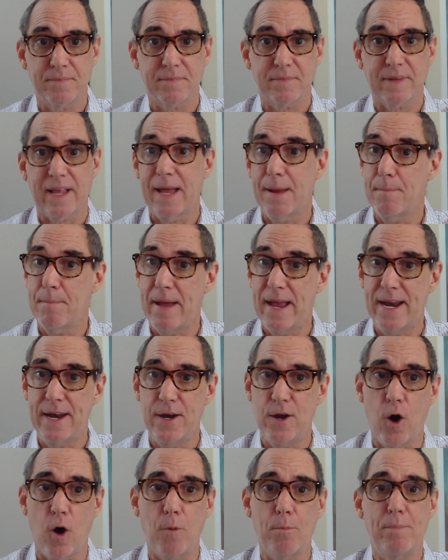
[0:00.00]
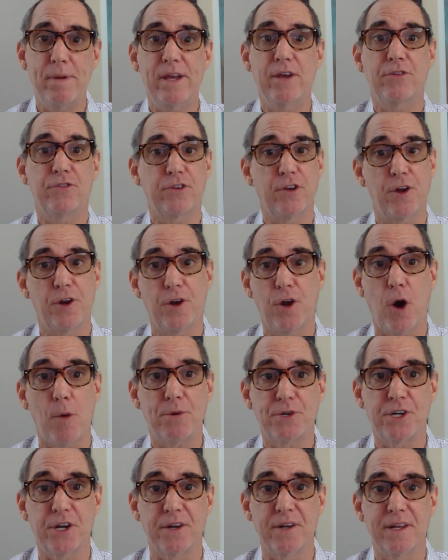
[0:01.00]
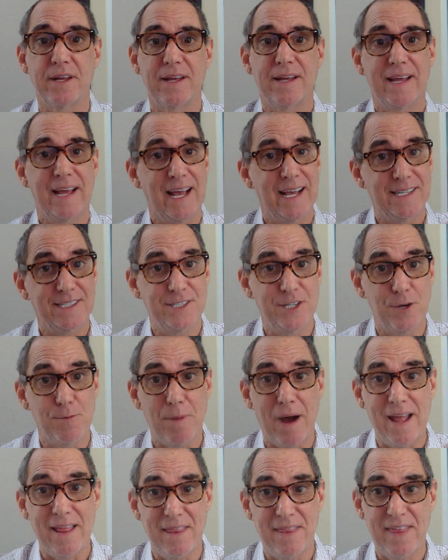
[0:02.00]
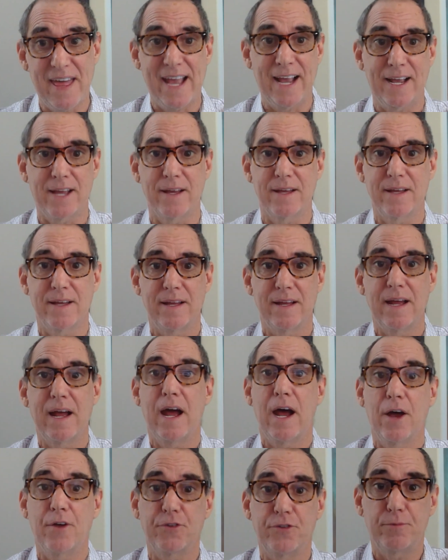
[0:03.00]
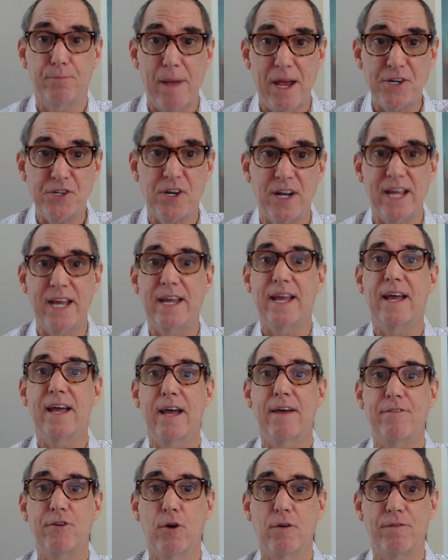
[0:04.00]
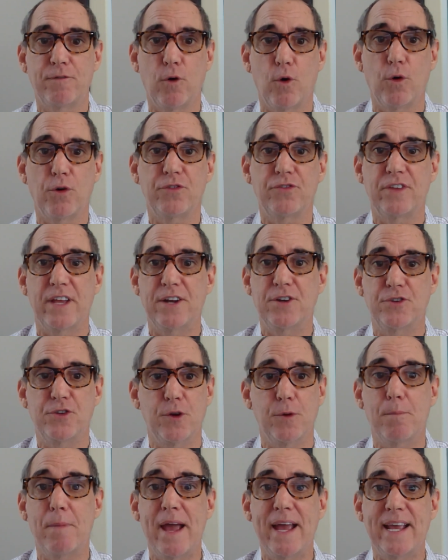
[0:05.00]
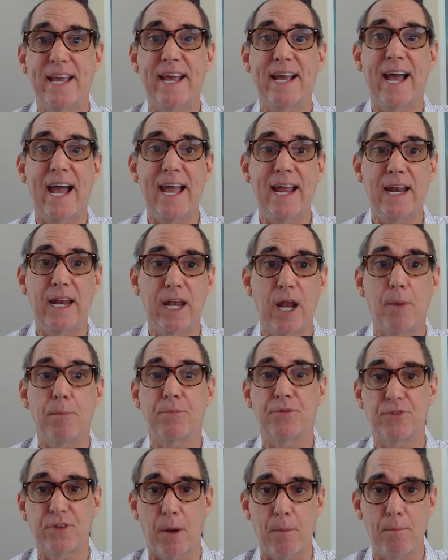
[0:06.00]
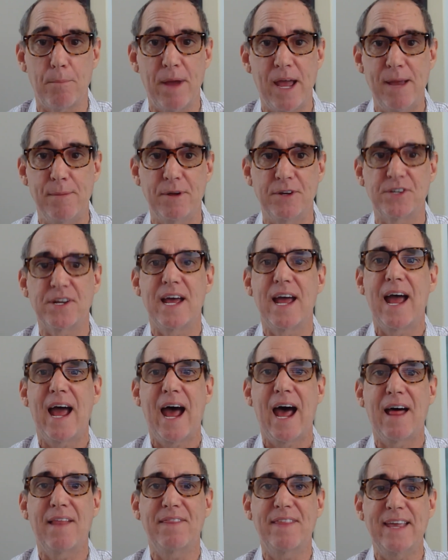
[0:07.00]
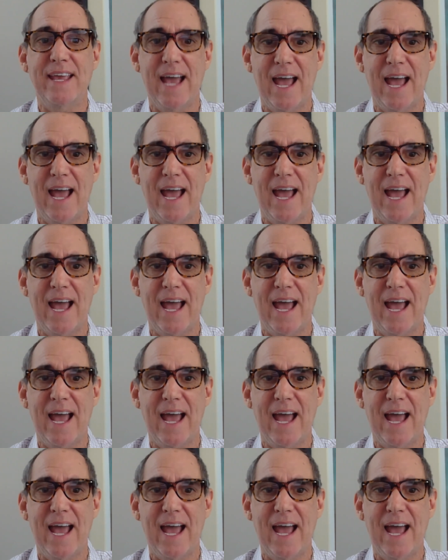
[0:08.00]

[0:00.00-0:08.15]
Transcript: It may not be as good an option as you might think, especially if you're forced into making a lump sum payment at the